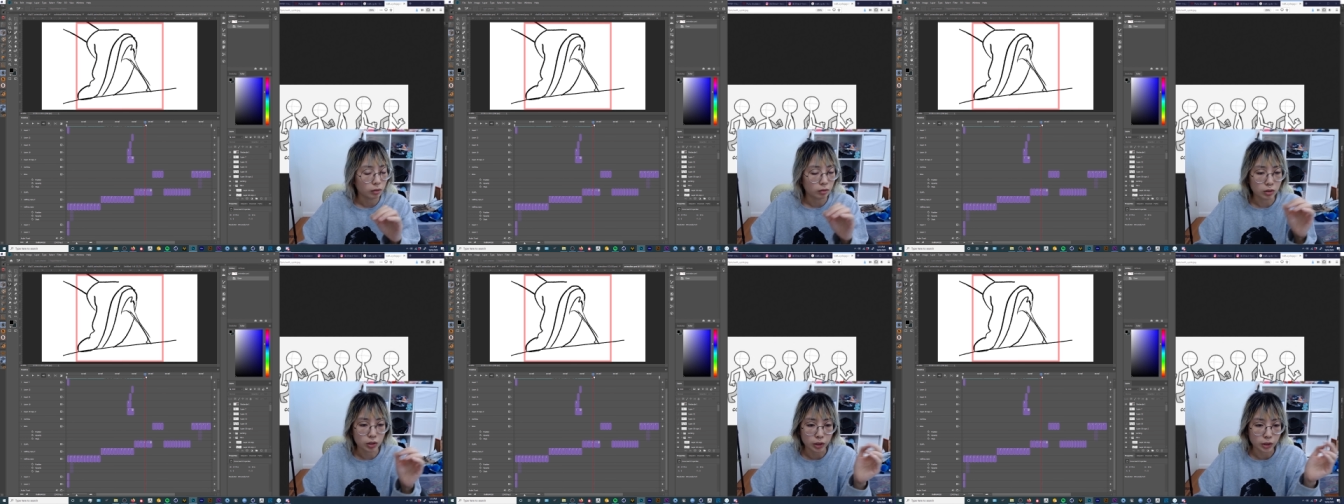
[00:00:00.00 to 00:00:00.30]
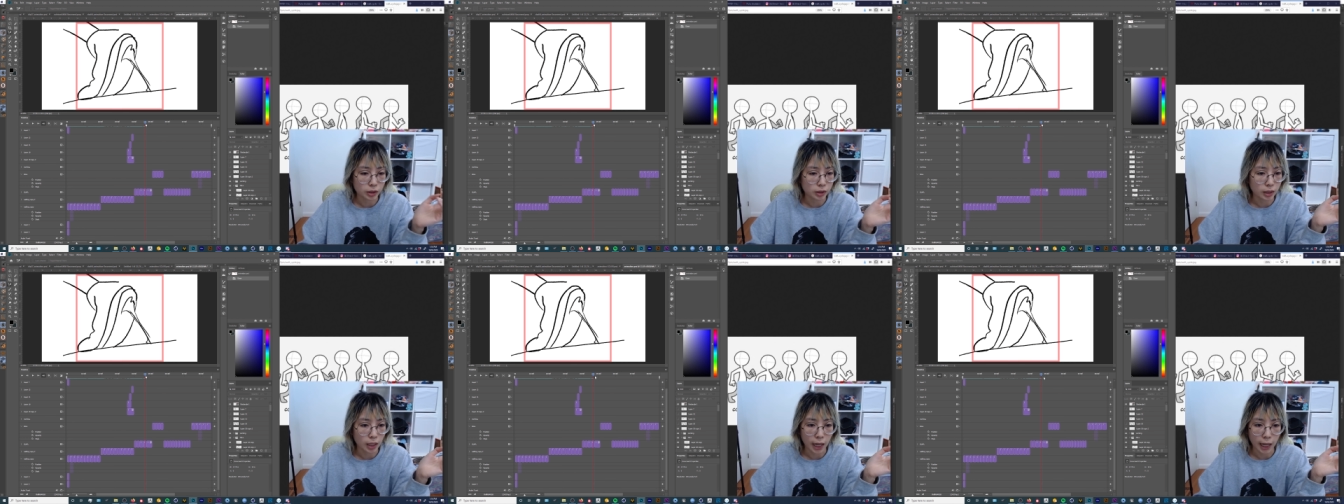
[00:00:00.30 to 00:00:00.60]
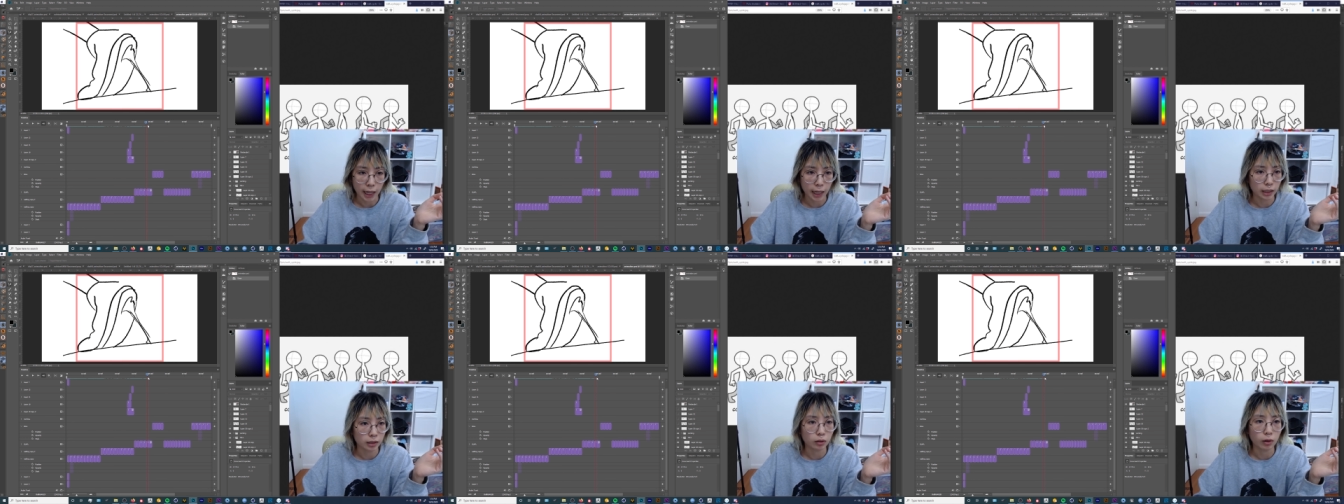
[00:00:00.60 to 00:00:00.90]
just
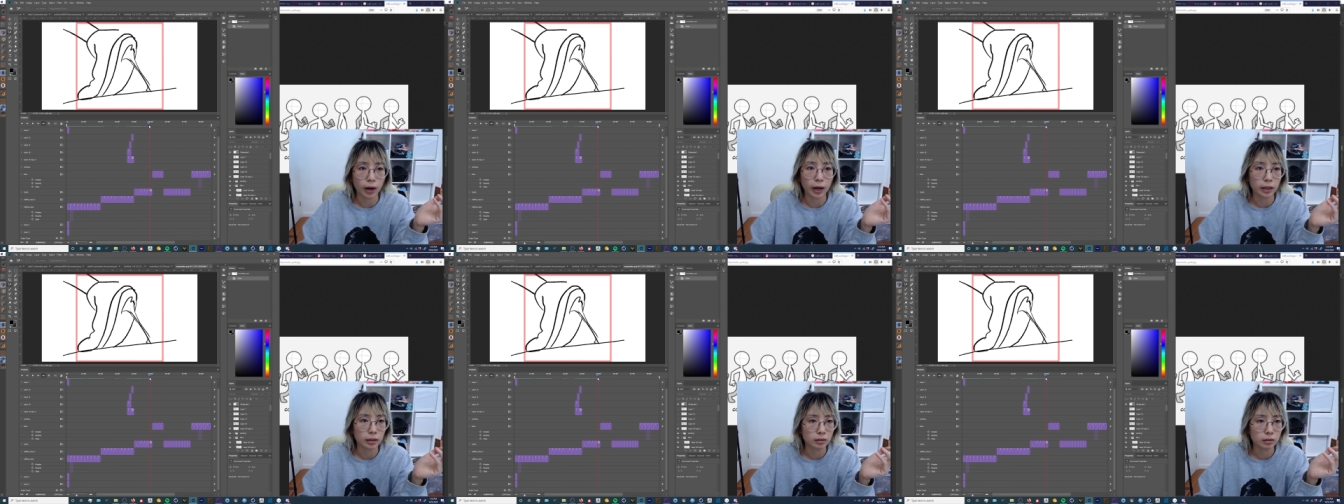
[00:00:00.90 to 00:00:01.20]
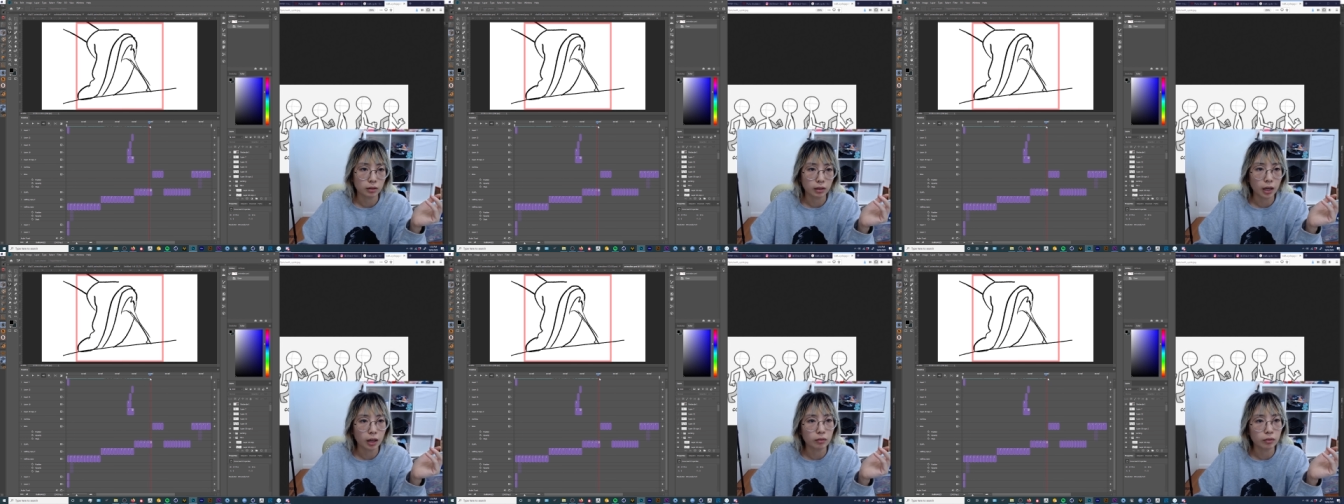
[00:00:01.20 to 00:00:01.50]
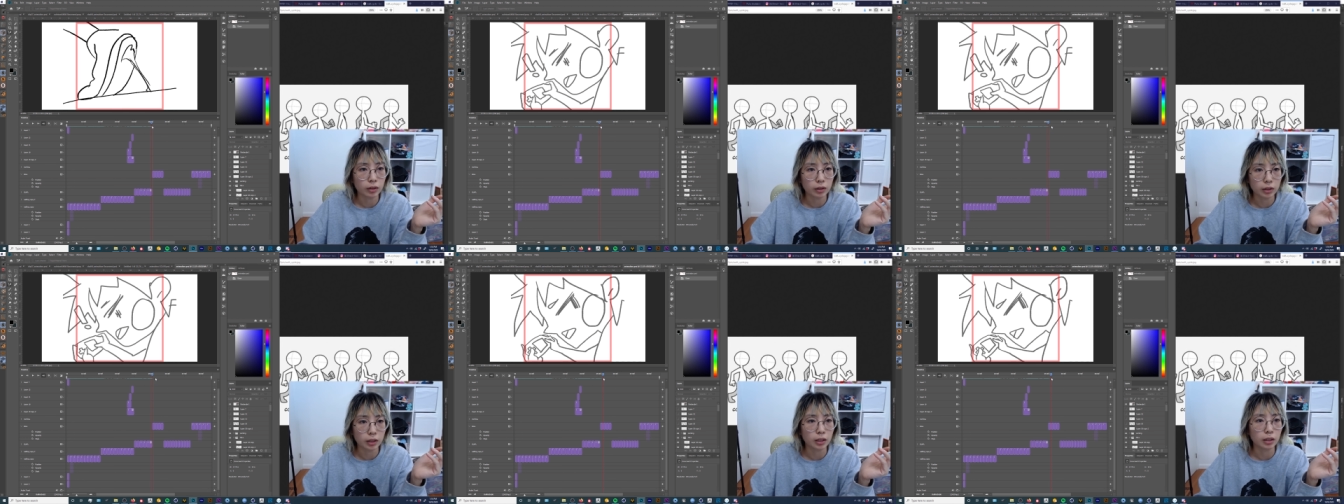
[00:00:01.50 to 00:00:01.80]
hand cranked.
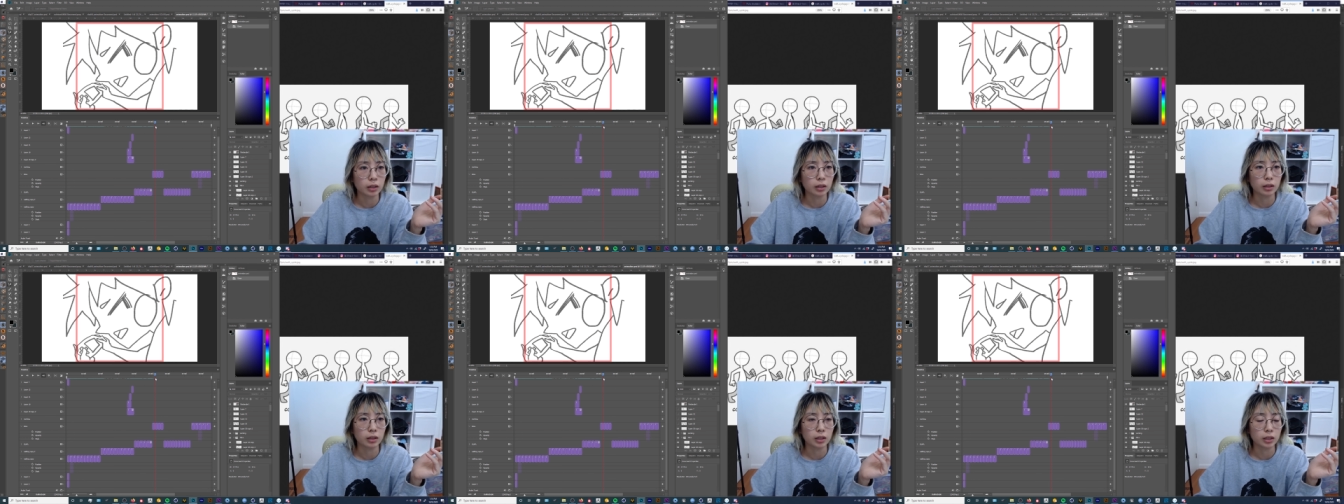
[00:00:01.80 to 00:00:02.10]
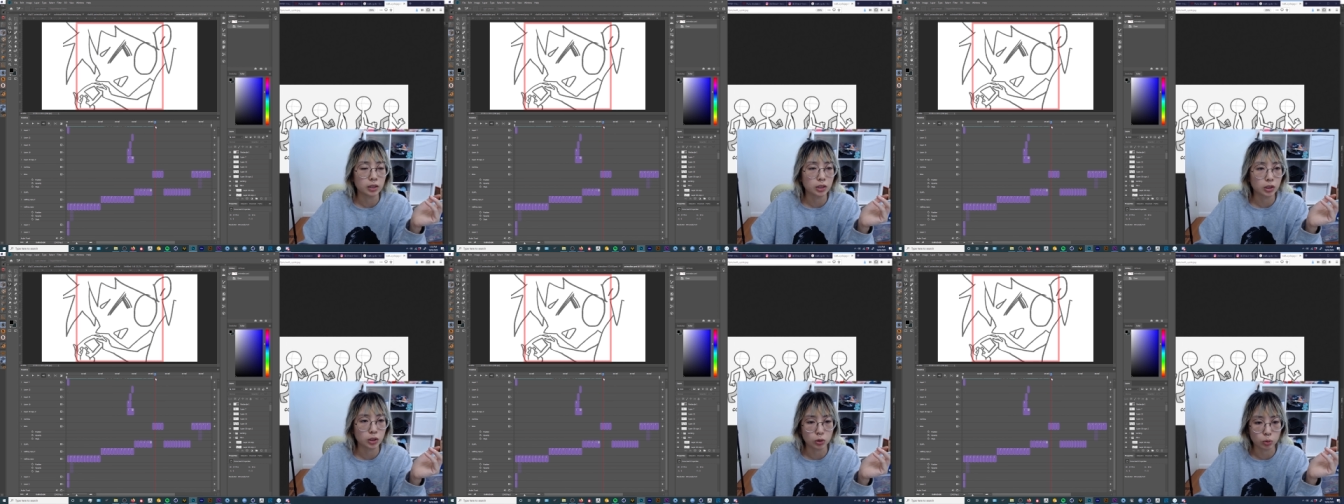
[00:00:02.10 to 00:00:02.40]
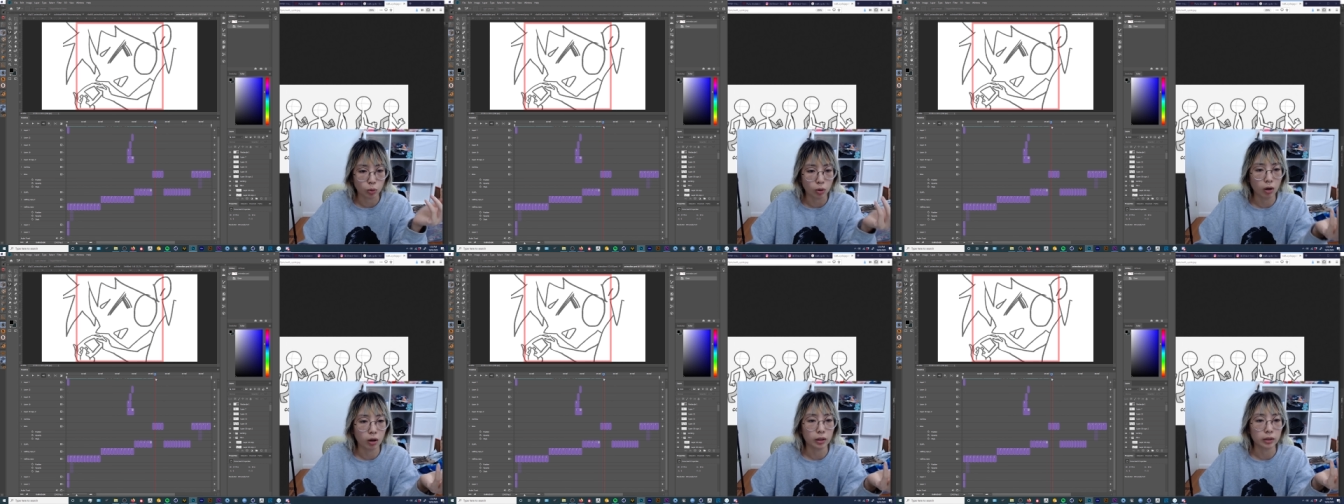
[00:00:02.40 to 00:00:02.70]
Everything is just
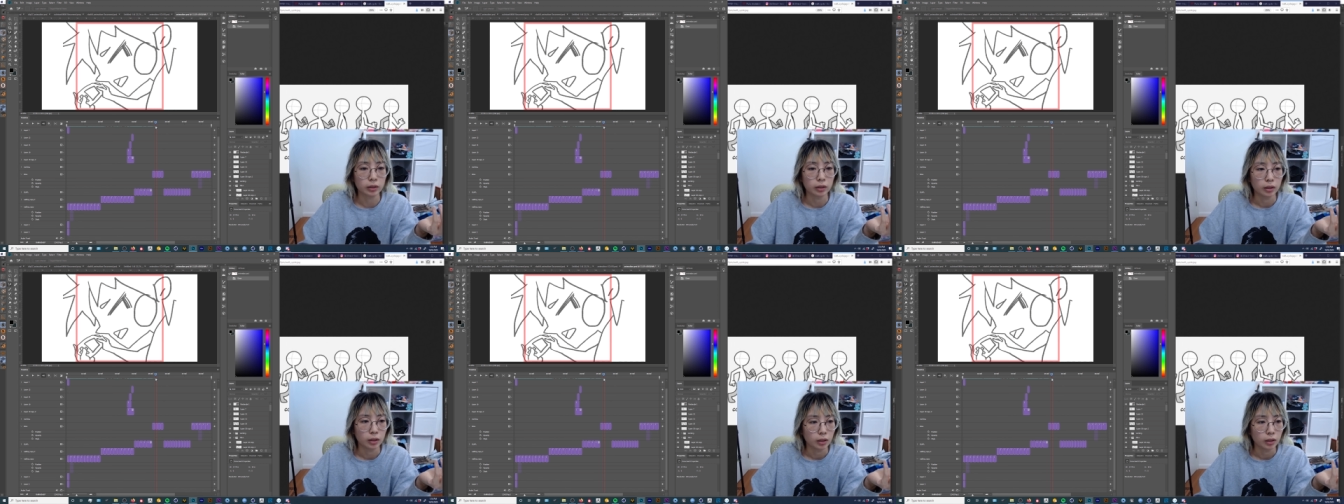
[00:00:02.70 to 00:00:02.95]
drawn.